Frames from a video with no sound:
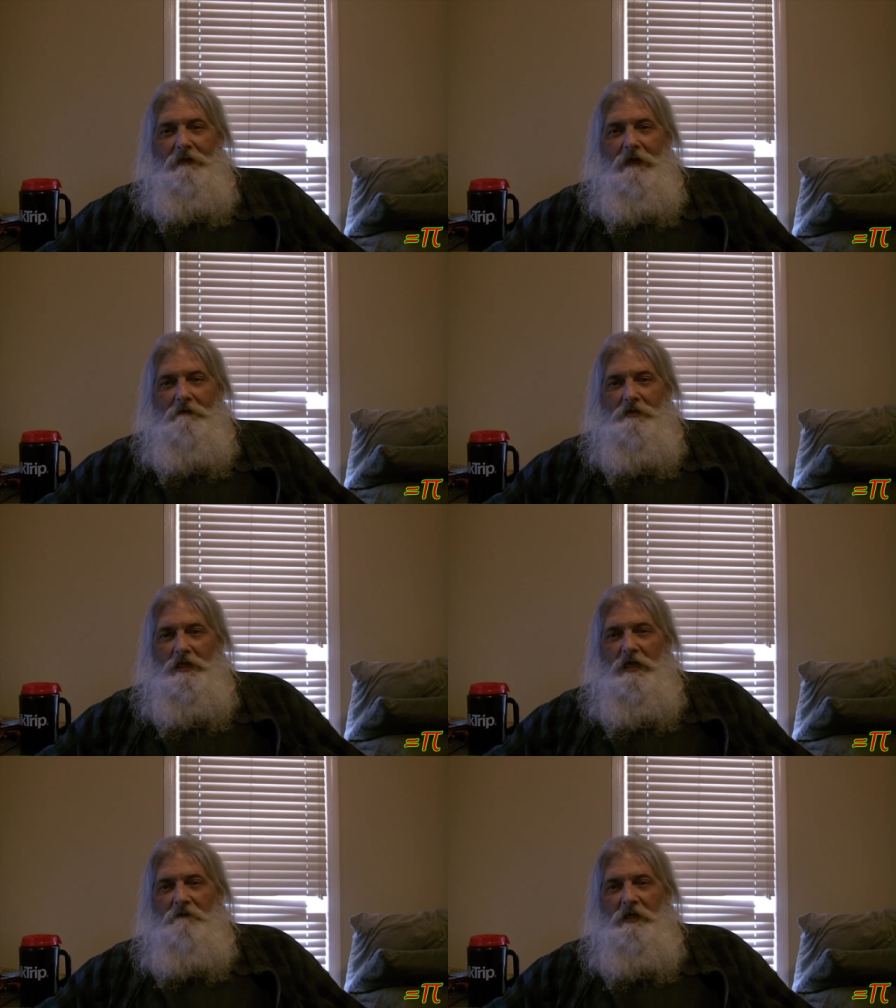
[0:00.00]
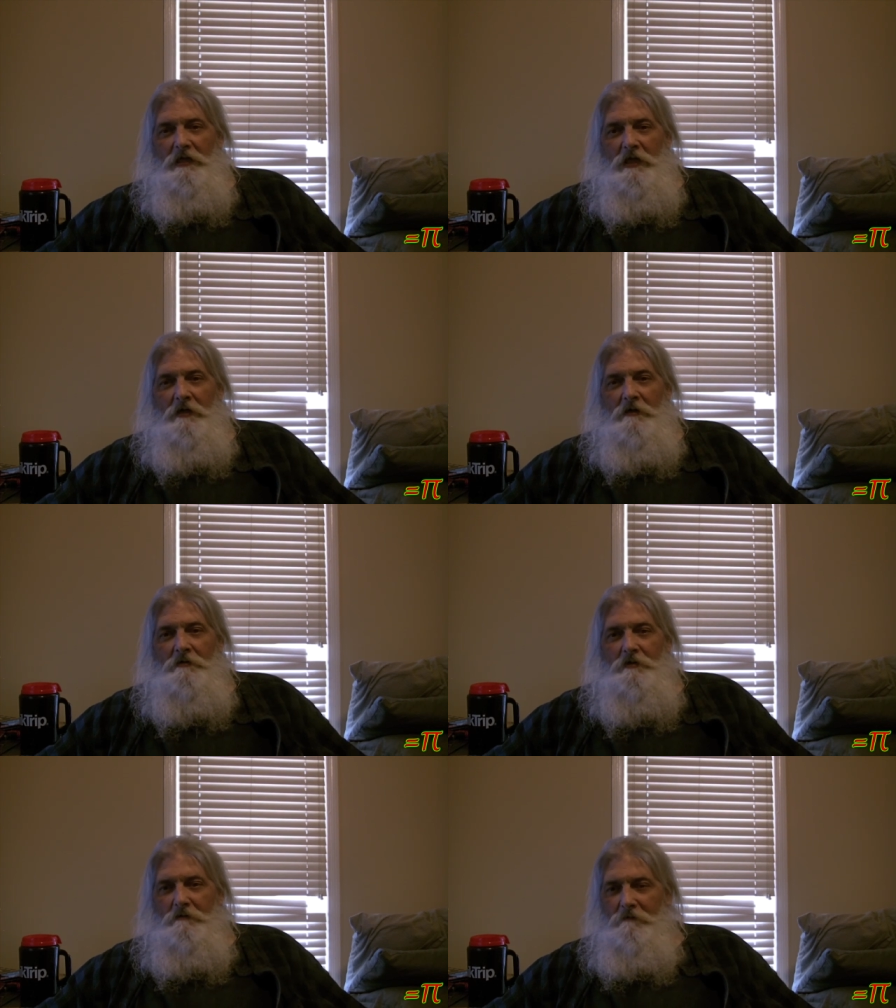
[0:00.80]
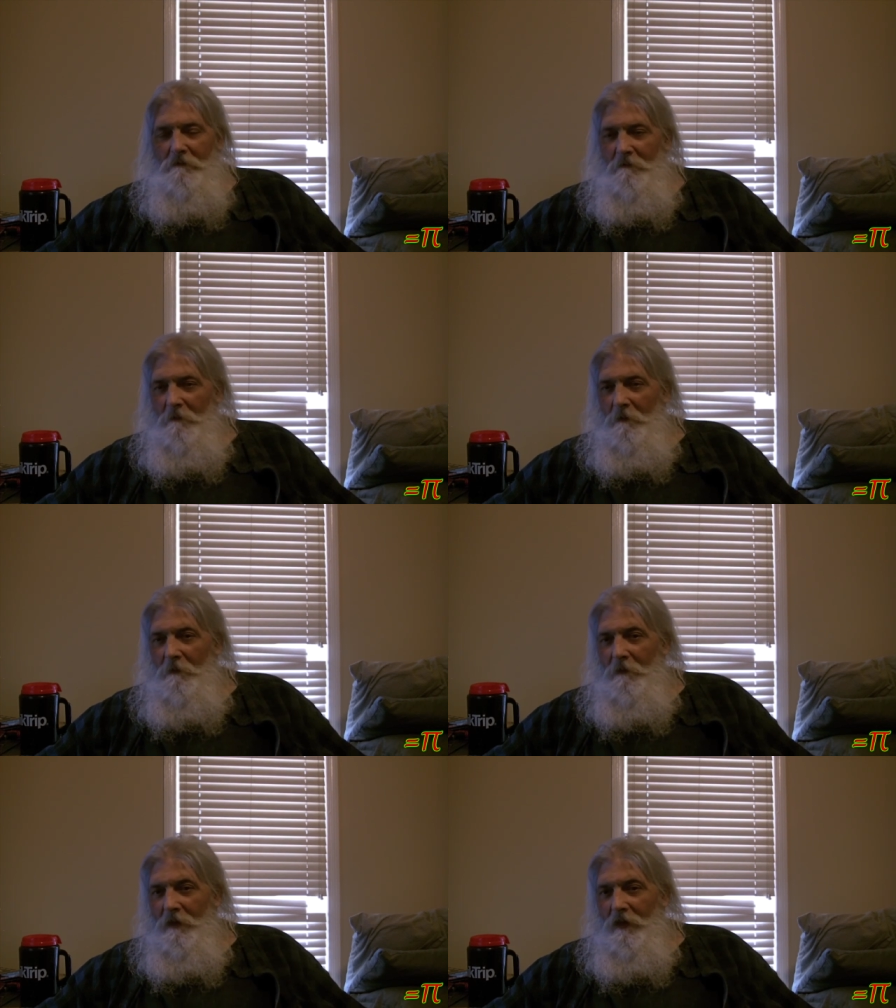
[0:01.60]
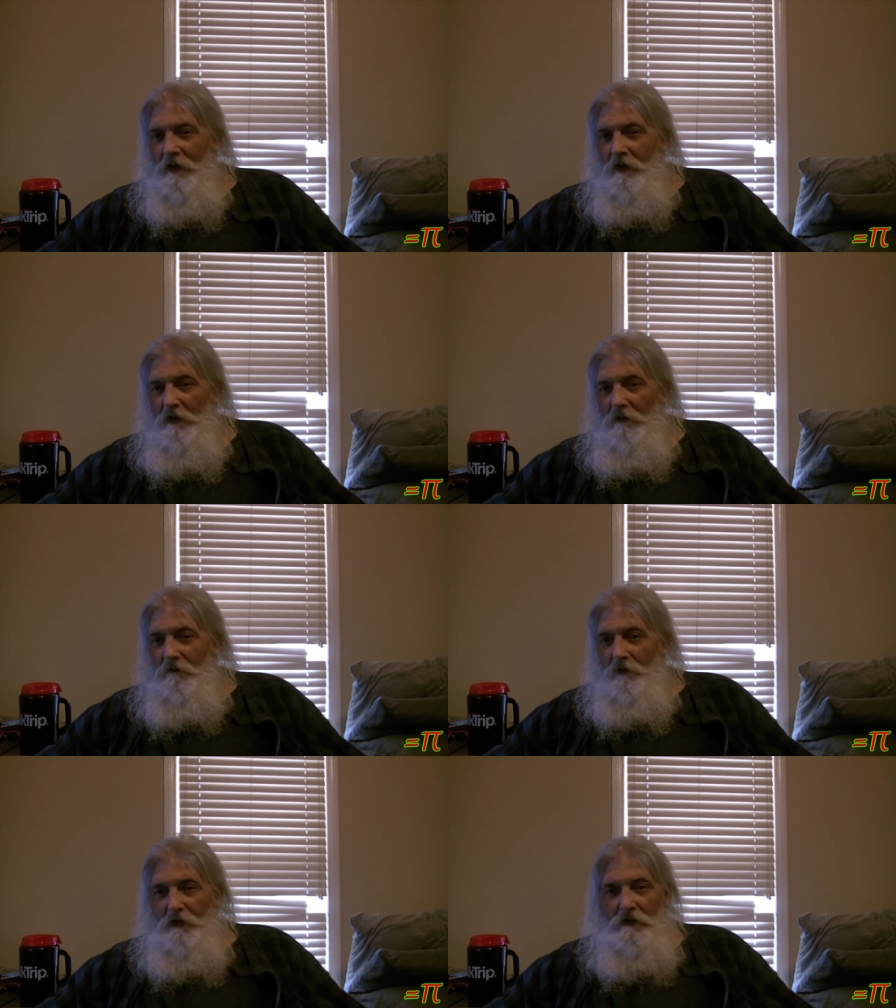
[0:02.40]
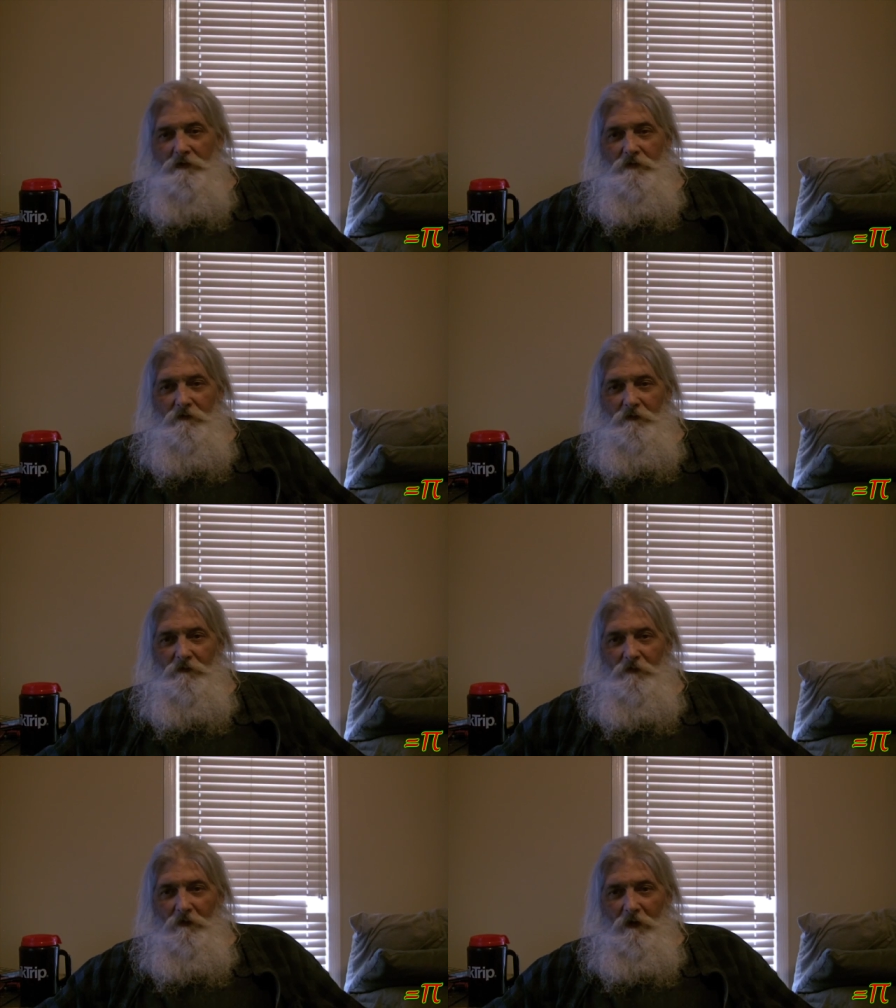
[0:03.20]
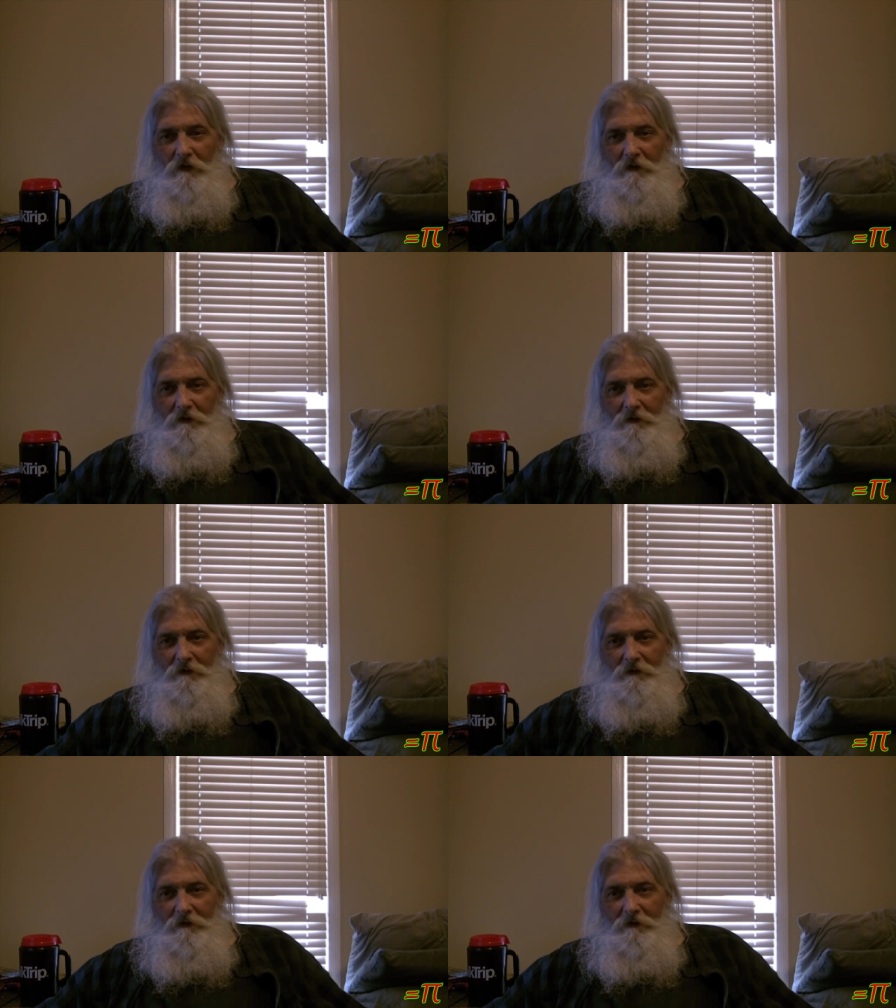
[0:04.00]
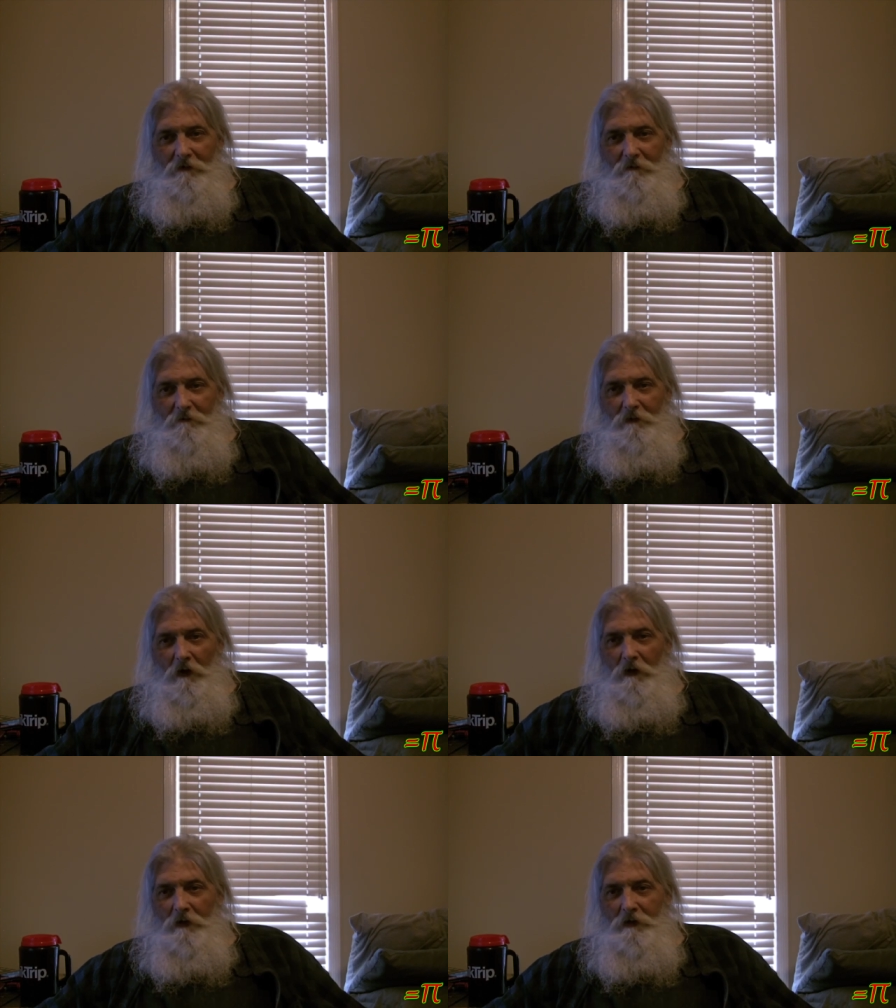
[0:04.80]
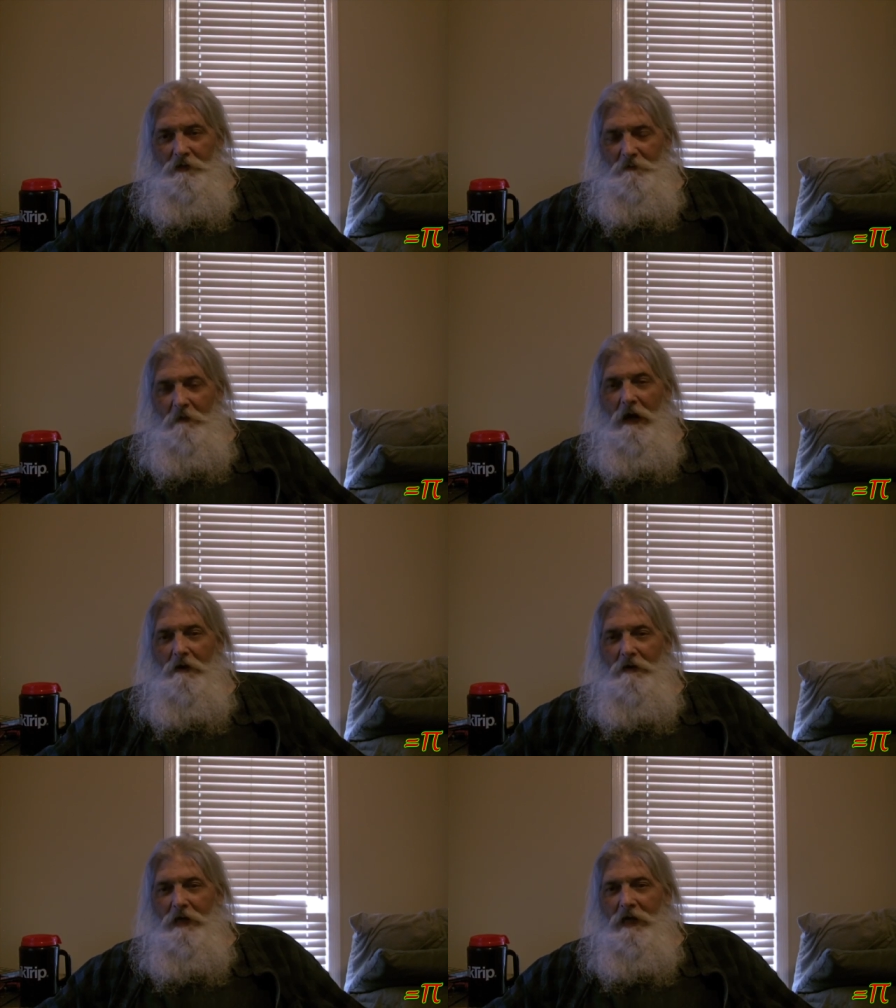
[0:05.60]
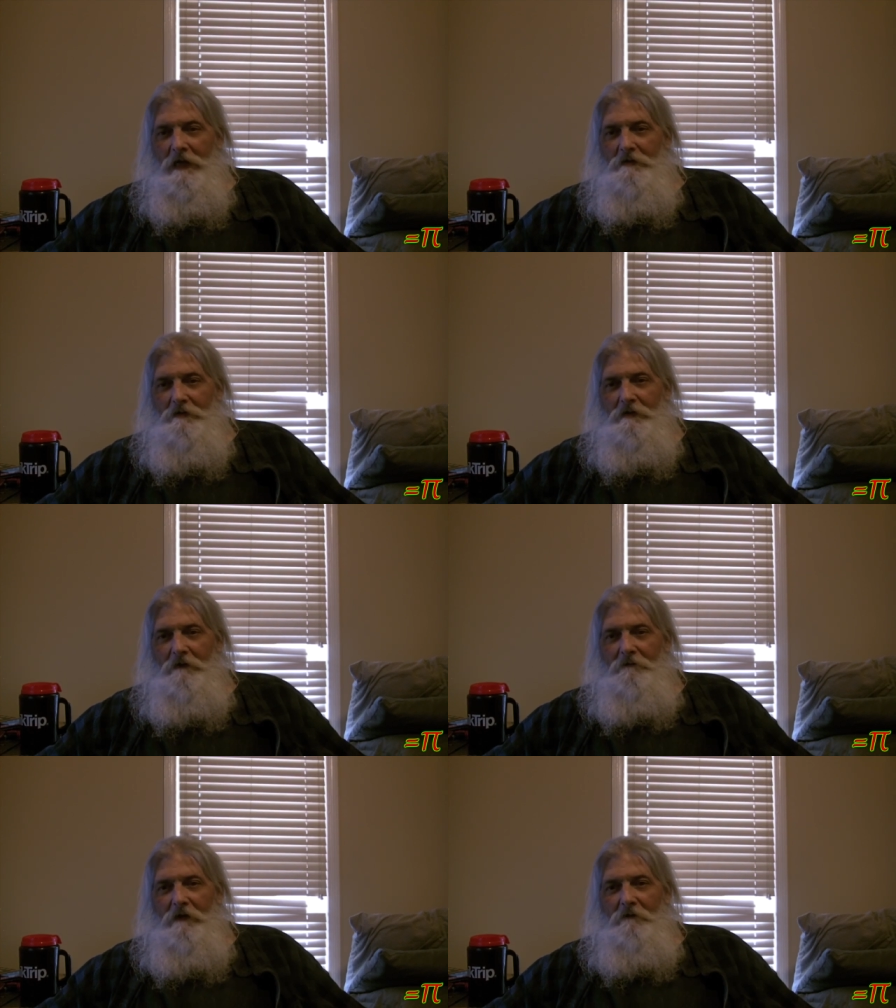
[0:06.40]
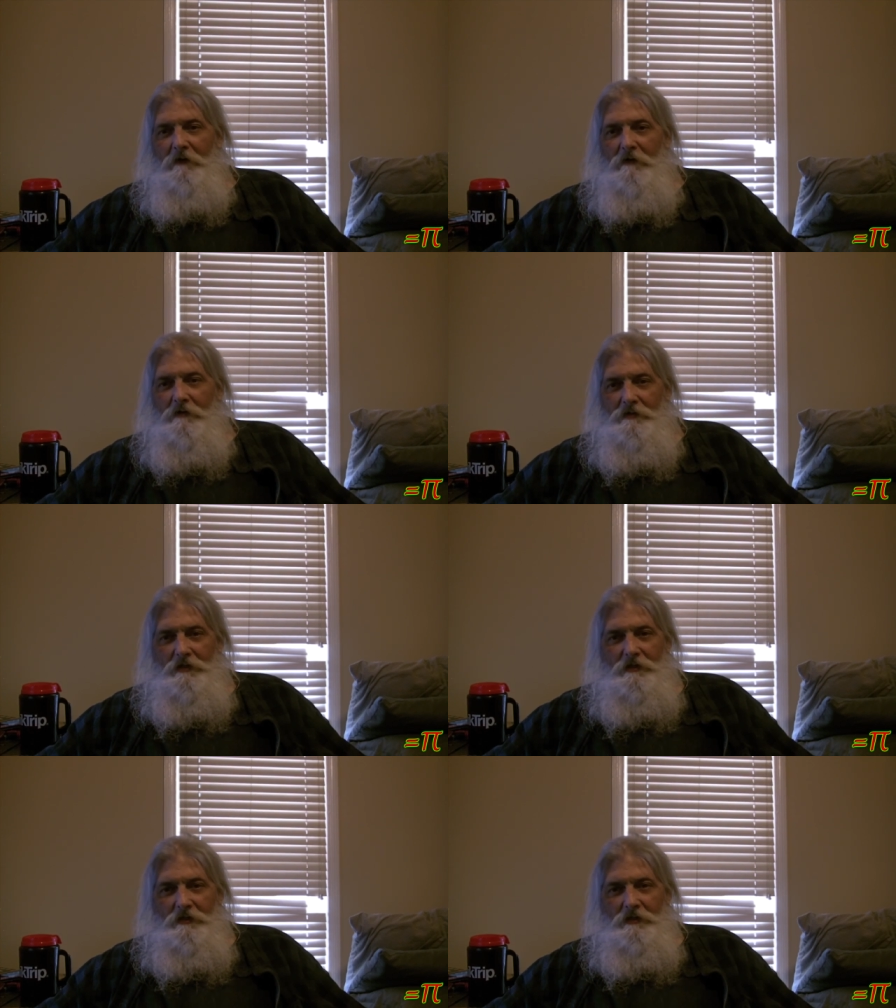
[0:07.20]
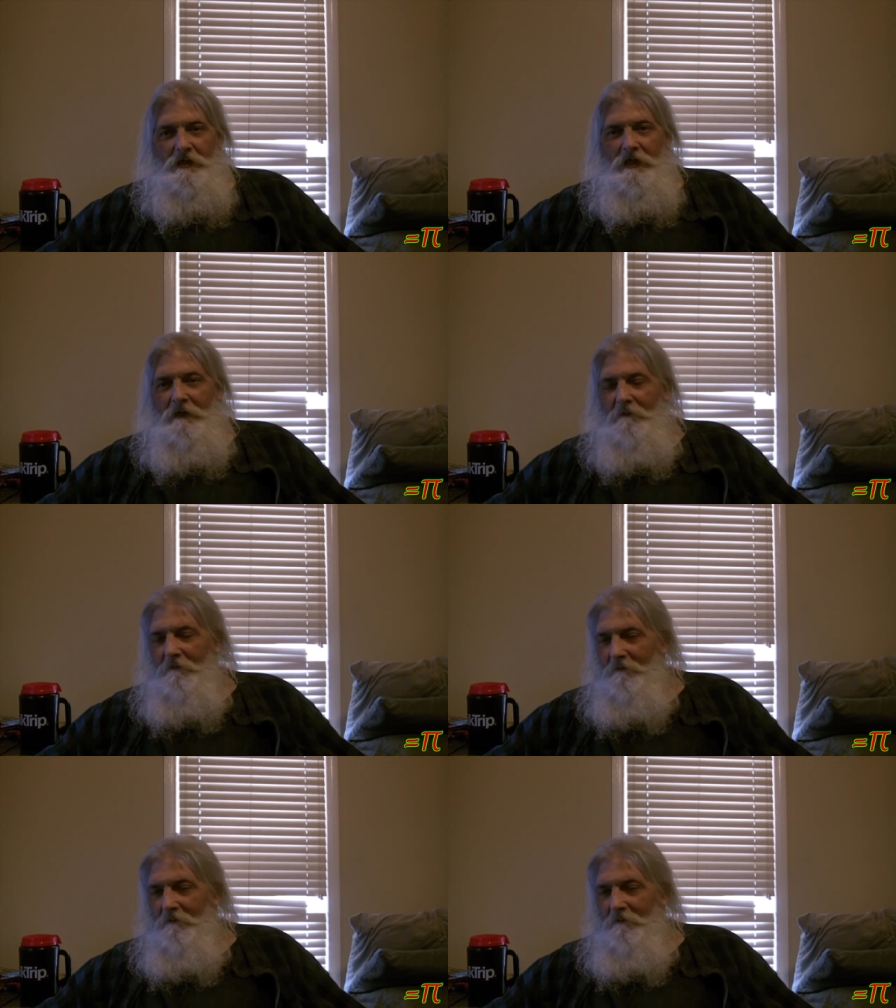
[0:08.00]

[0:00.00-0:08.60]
Now, TV dinners, for those of you who are born in this modern age and have never heard of such a thing.